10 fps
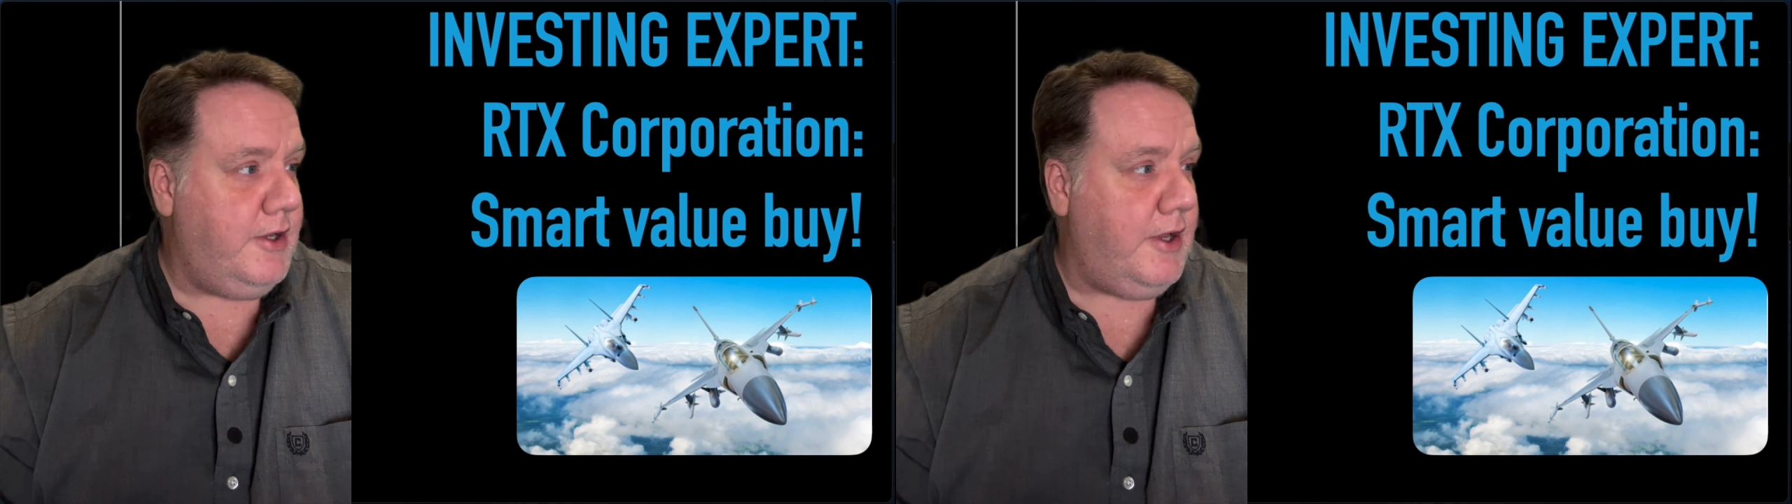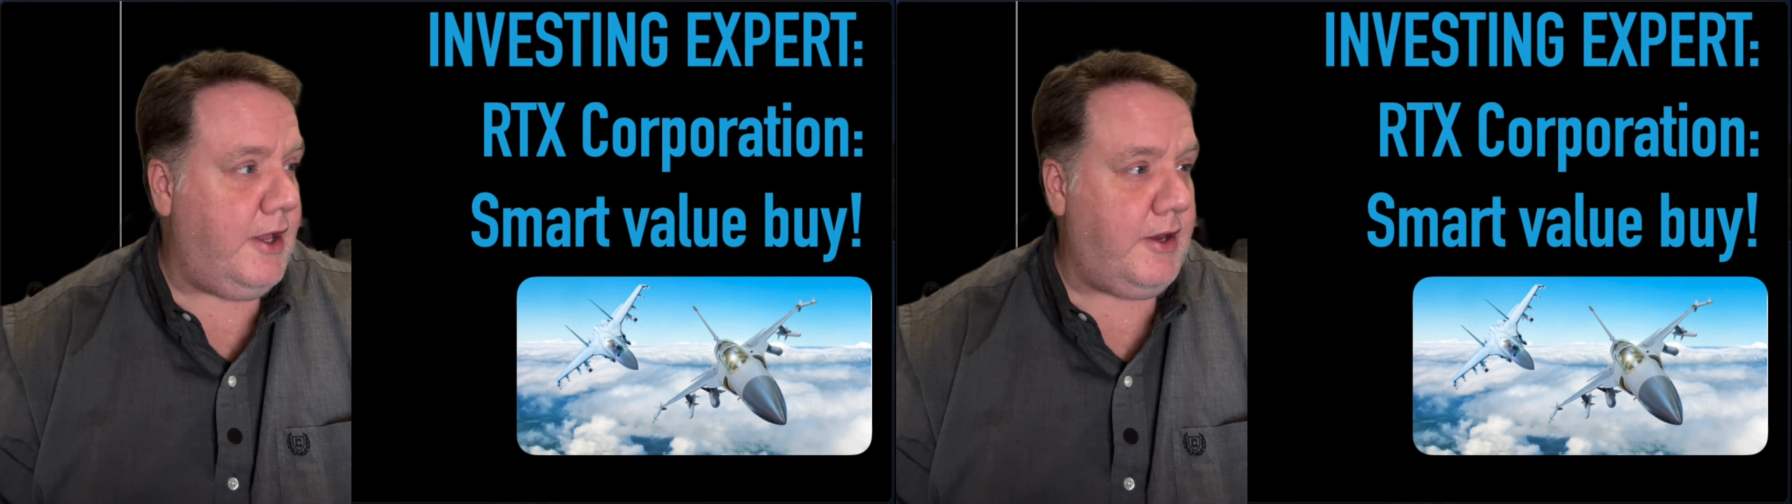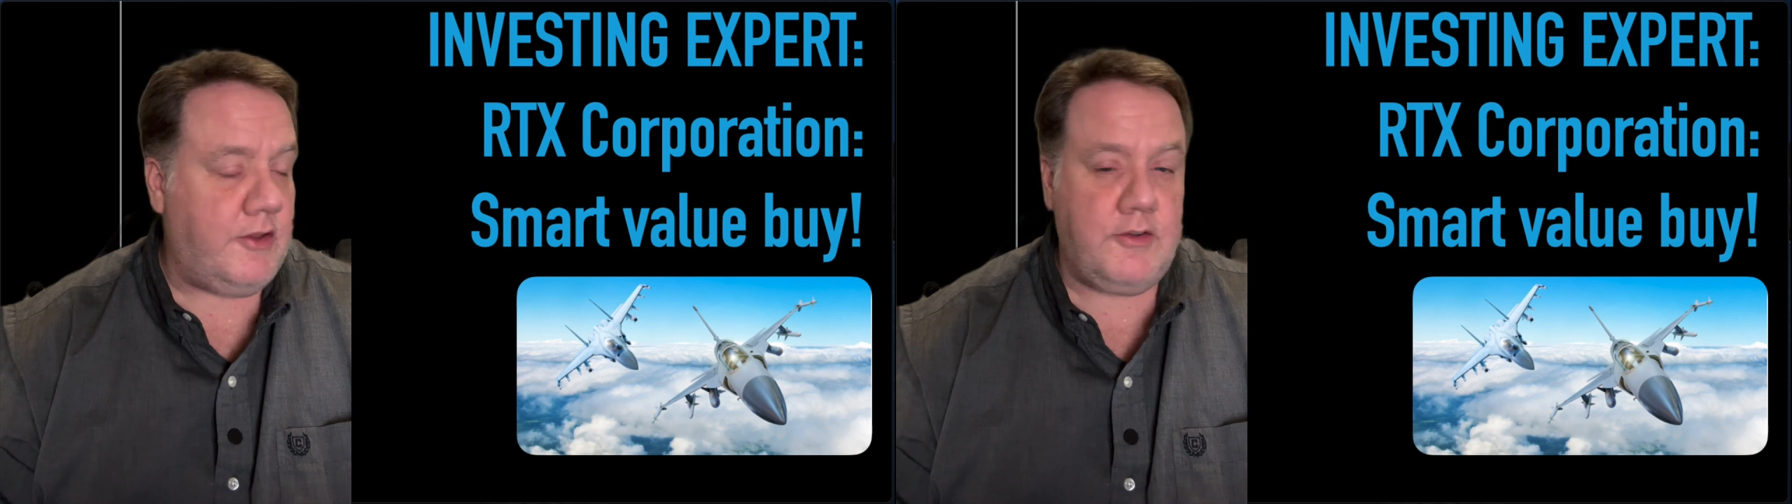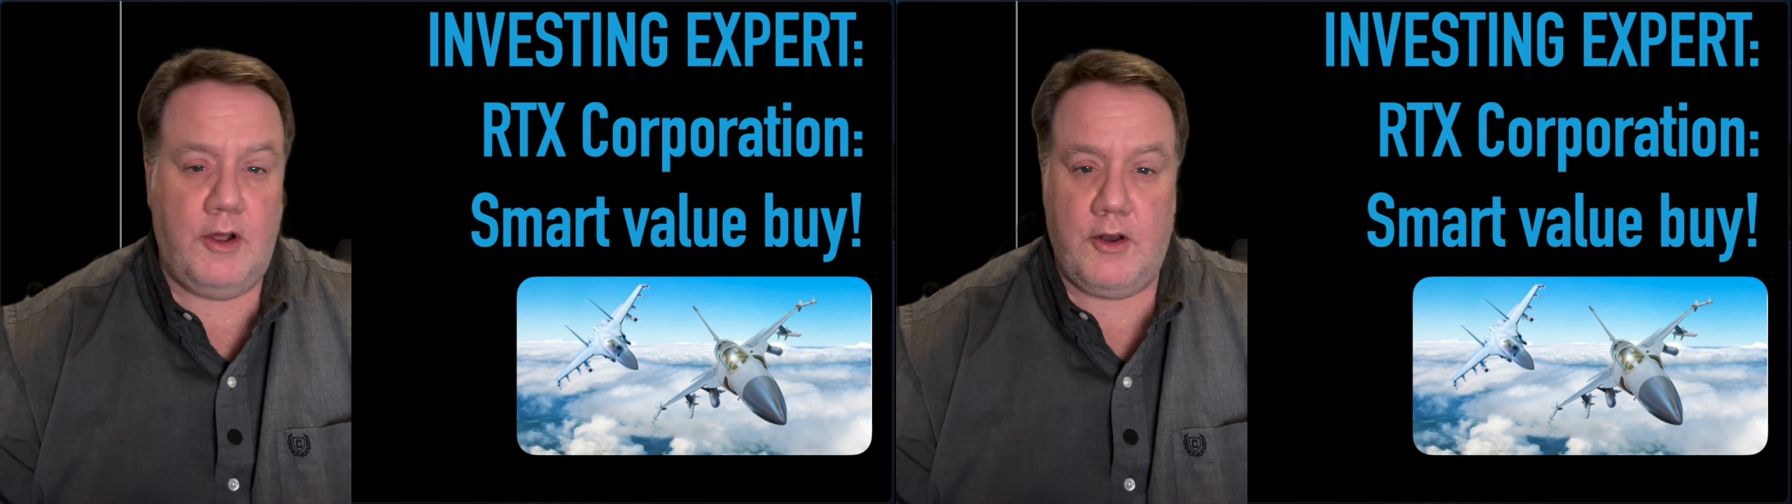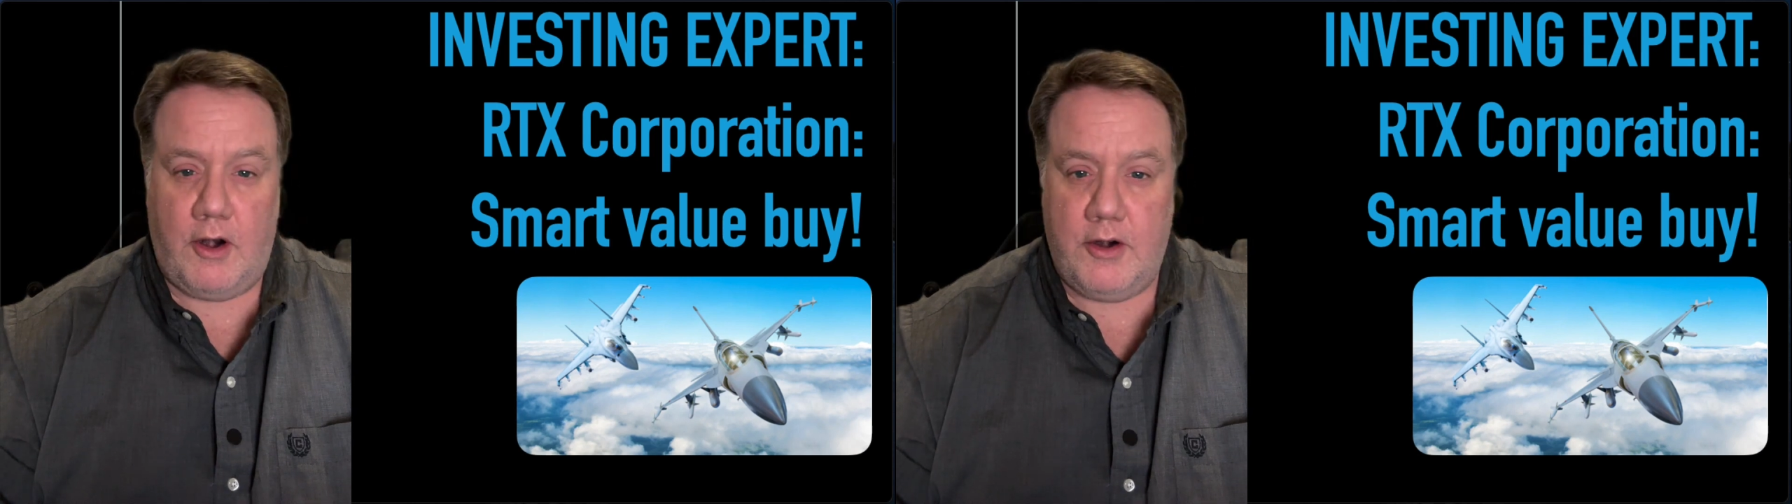and that's
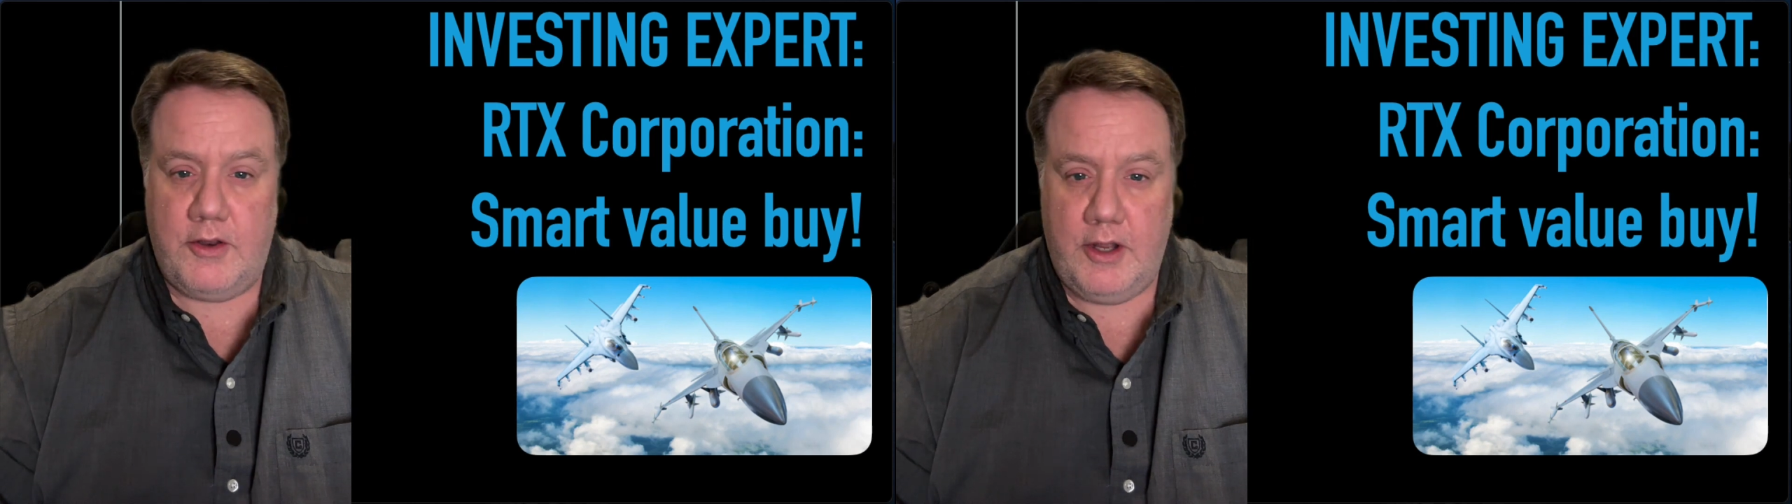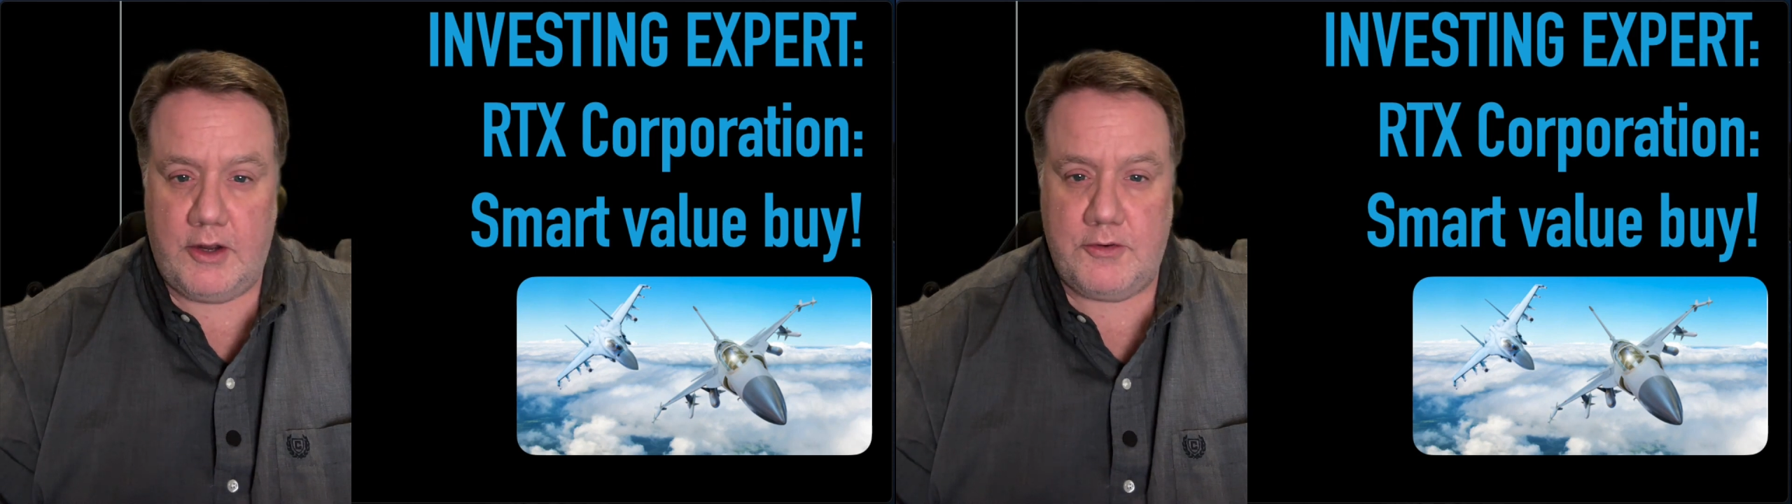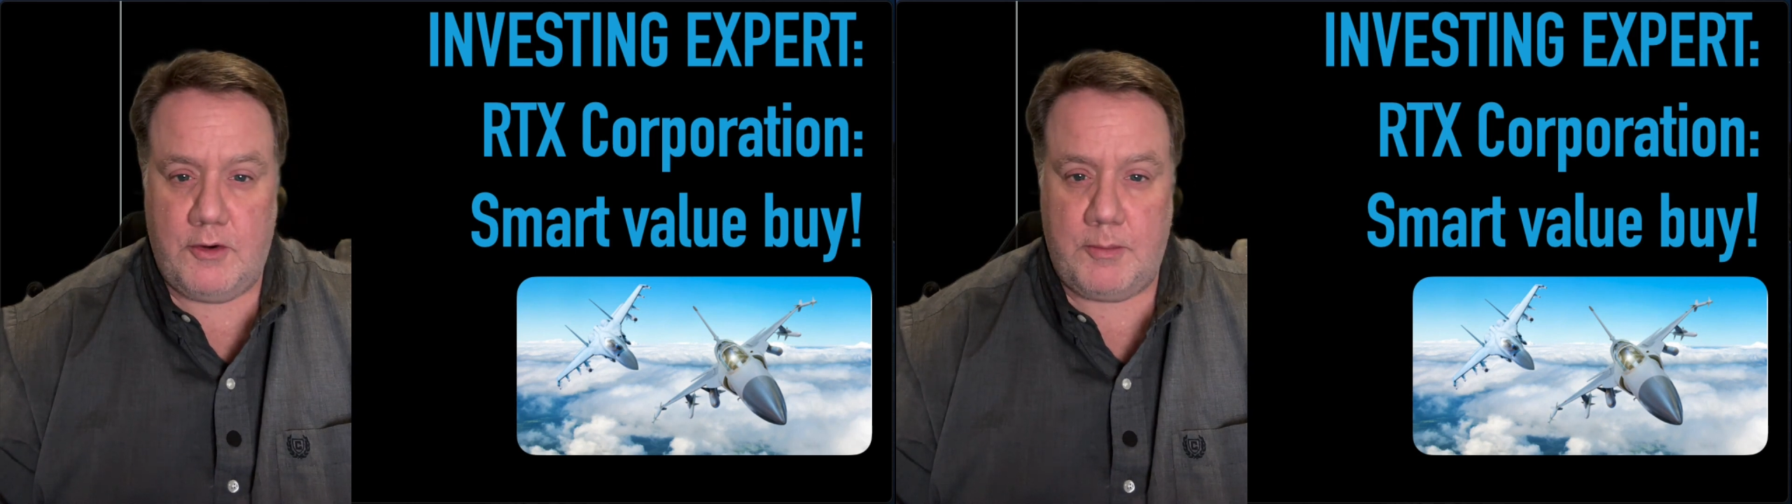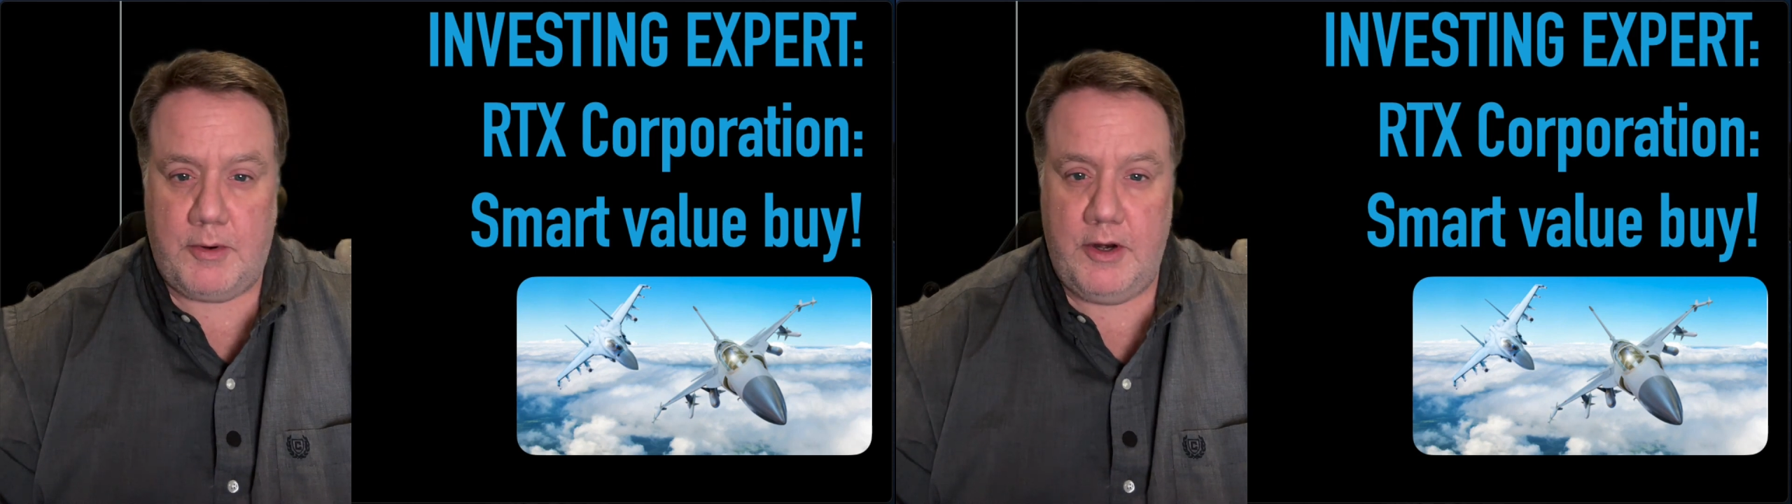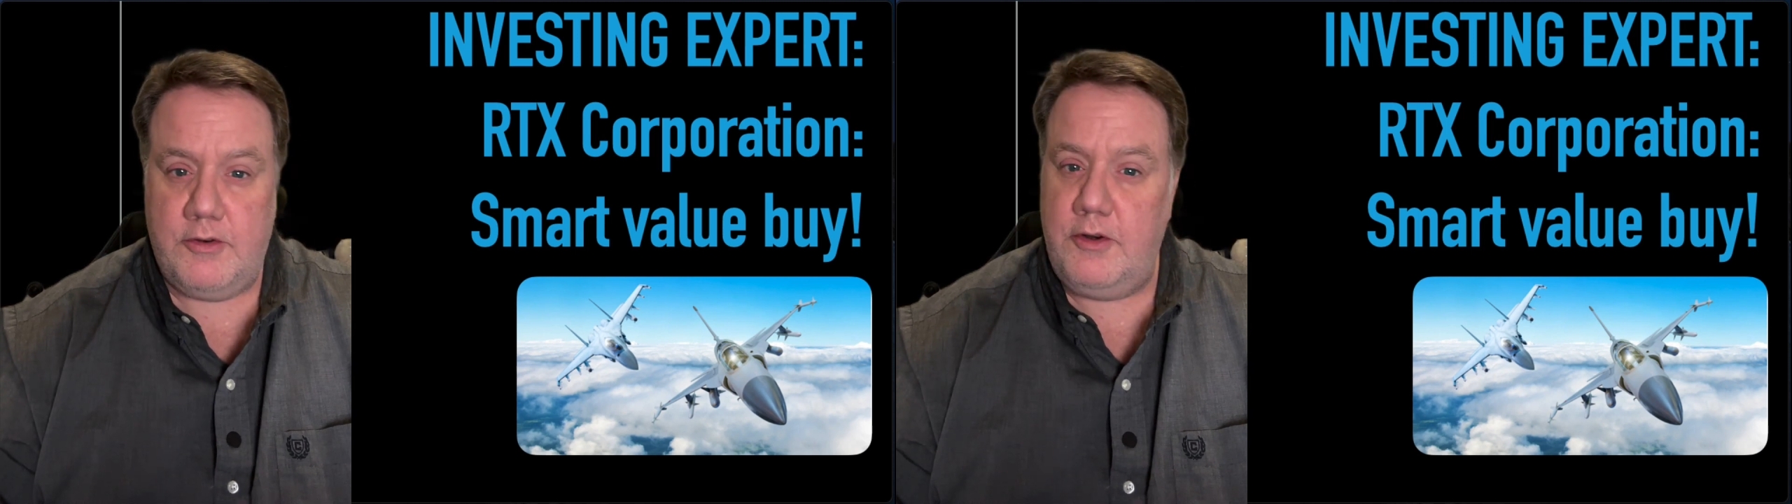called RTX
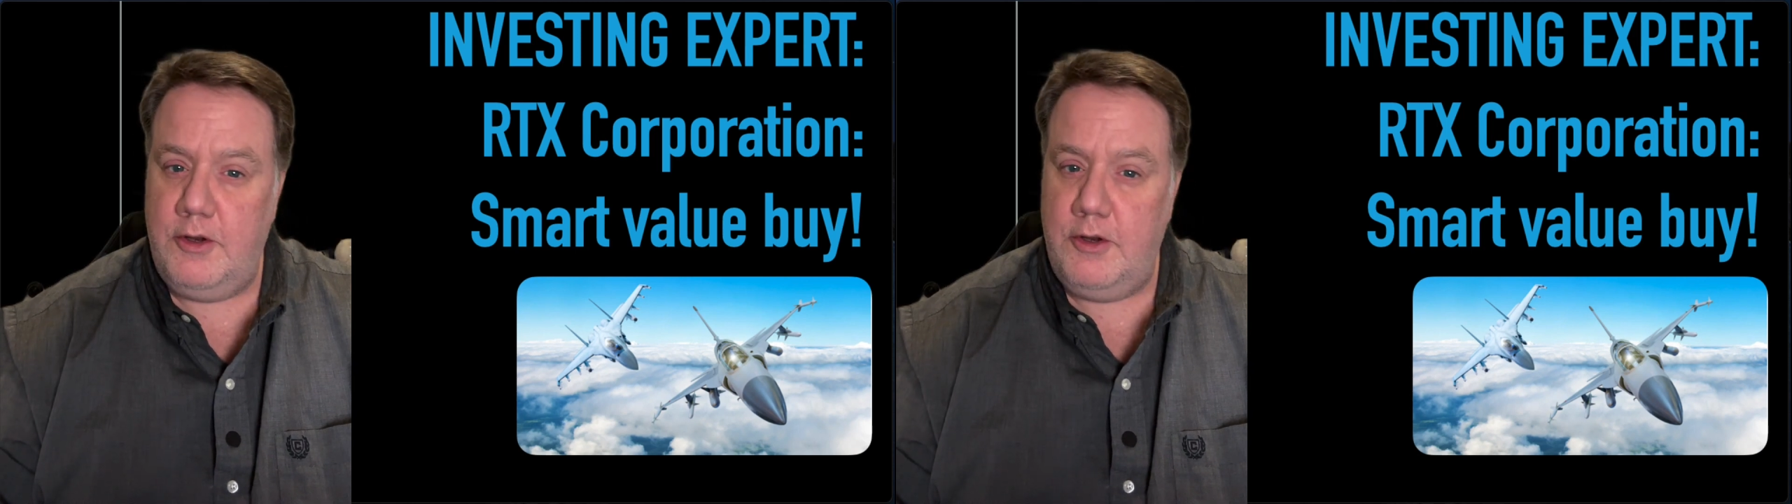Corporation.